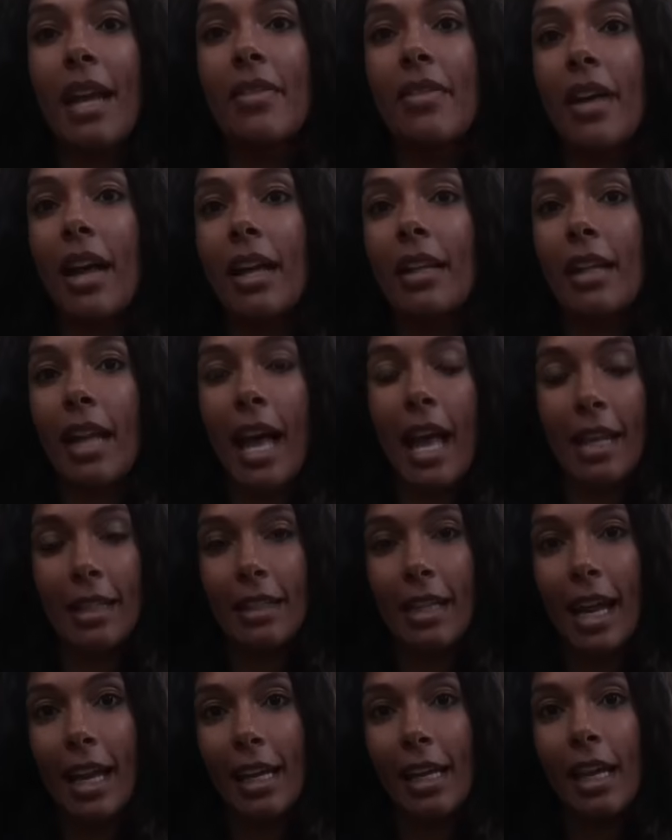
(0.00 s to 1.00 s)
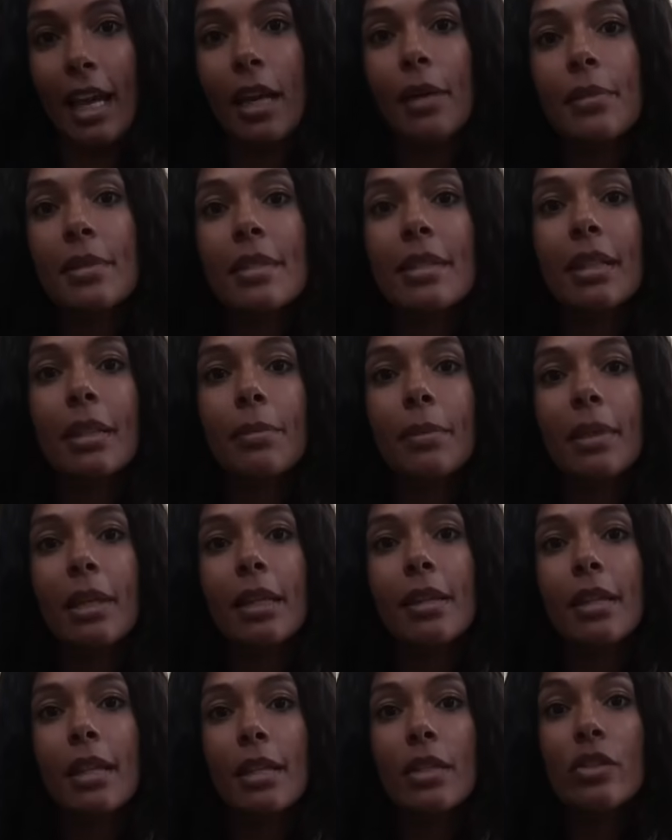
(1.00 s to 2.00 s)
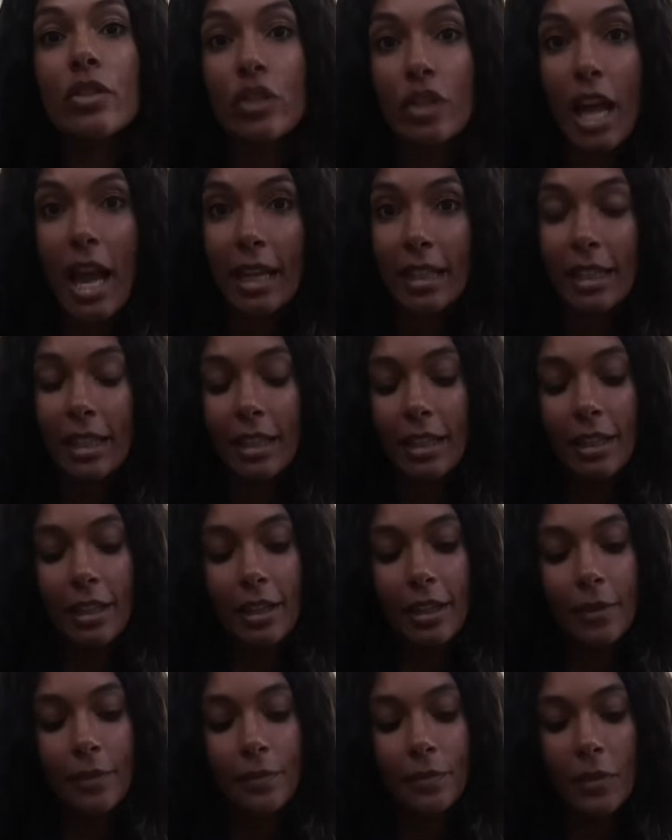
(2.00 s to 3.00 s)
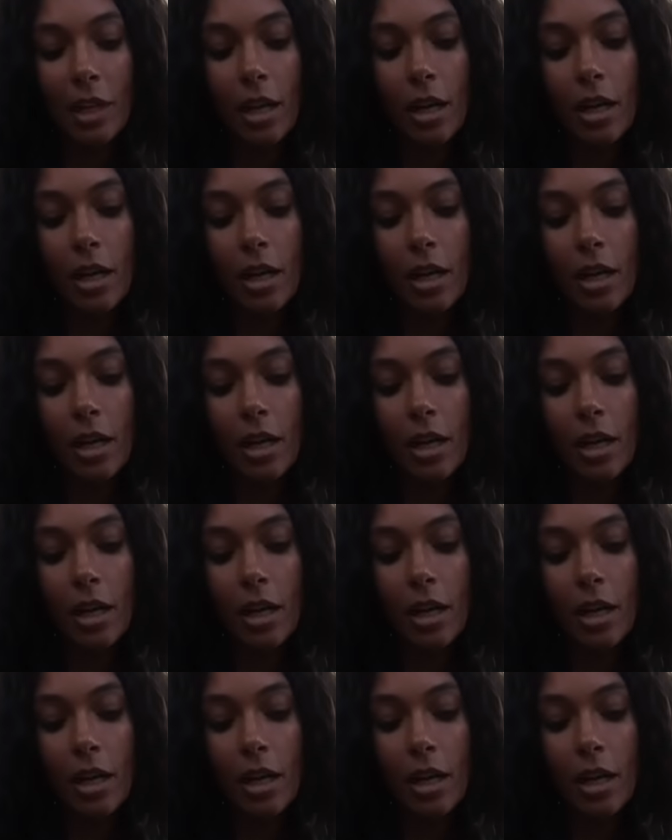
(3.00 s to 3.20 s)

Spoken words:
And then at night, I was sleeping in this jacket here.